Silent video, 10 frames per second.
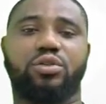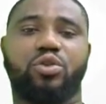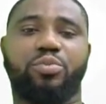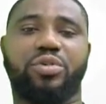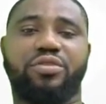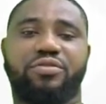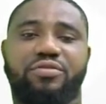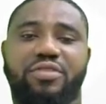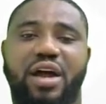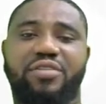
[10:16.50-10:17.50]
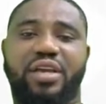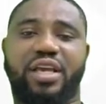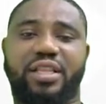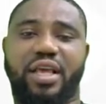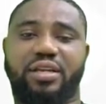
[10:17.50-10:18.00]
to be
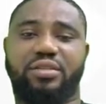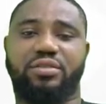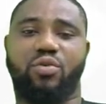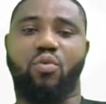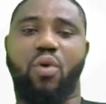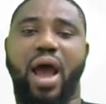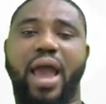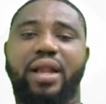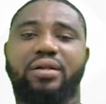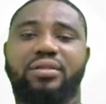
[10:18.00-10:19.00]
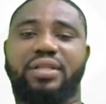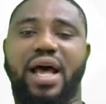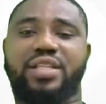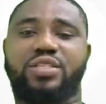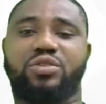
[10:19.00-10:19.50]
variegated, while
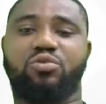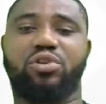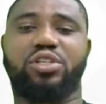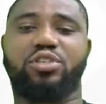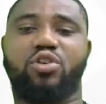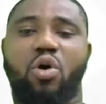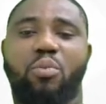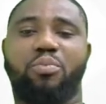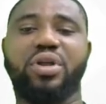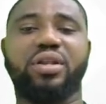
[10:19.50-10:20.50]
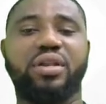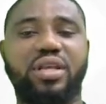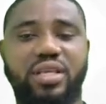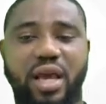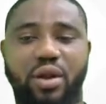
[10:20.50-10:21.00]
that which is completely
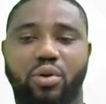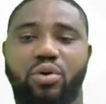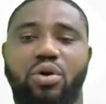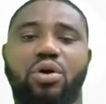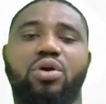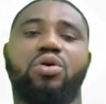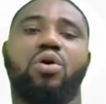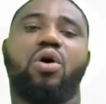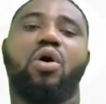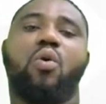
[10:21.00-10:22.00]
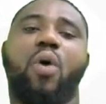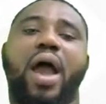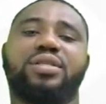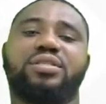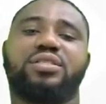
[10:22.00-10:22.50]
yellow or
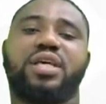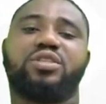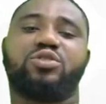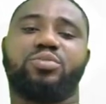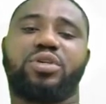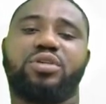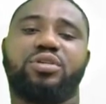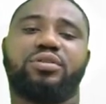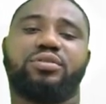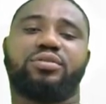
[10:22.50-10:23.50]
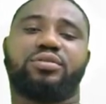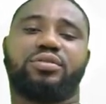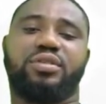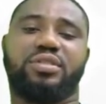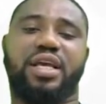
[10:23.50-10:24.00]
white is said to be,
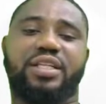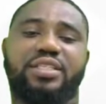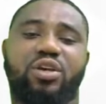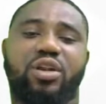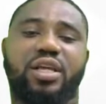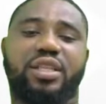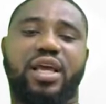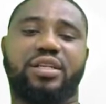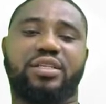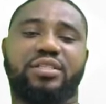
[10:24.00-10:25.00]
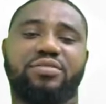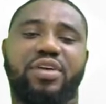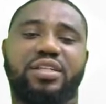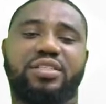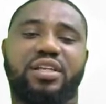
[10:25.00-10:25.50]
is it etiolated, is it
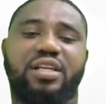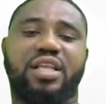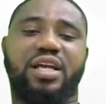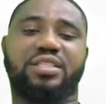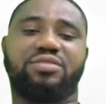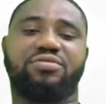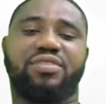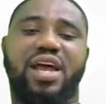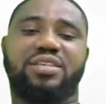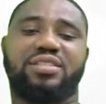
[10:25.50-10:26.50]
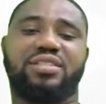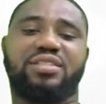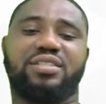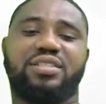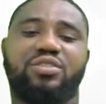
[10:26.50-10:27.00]
ventilated, is it flaccid,
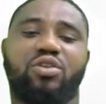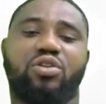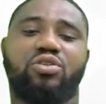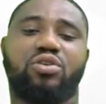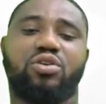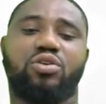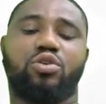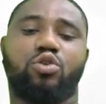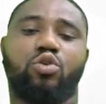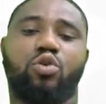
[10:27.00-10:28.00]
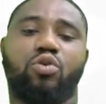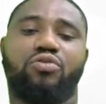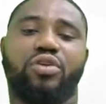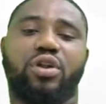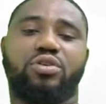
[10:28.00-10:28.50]
is it
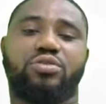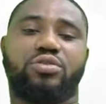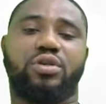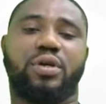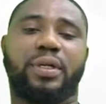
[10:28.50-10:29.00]
non-chlorophyllous?